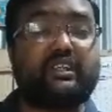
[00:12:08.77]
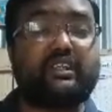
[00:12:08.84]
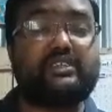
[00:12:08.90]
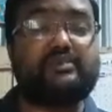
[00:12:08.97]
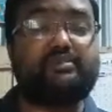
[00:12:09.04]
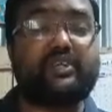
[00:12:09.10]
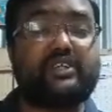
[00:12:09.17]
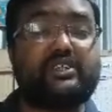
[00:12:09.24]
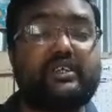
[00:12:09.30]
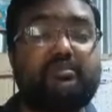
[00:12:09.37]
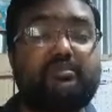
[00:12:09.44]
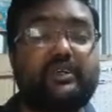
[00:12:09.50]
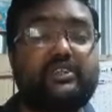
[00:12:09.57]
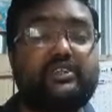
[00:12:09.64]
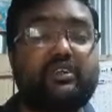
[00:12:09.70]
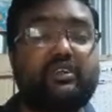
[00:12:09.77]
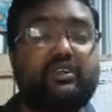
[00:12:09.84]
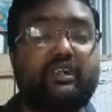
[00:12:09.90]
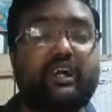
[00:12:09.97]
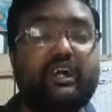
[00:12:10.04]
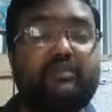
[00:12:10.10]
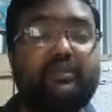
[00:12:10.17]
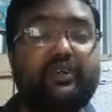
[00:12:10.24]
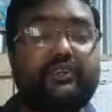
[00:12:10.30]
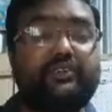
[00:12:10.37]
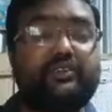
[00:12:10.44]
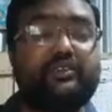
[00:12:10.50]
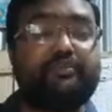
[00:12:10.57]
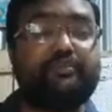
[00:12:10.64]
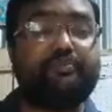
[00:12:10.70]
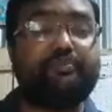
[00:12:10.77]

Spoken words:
classification based on climate.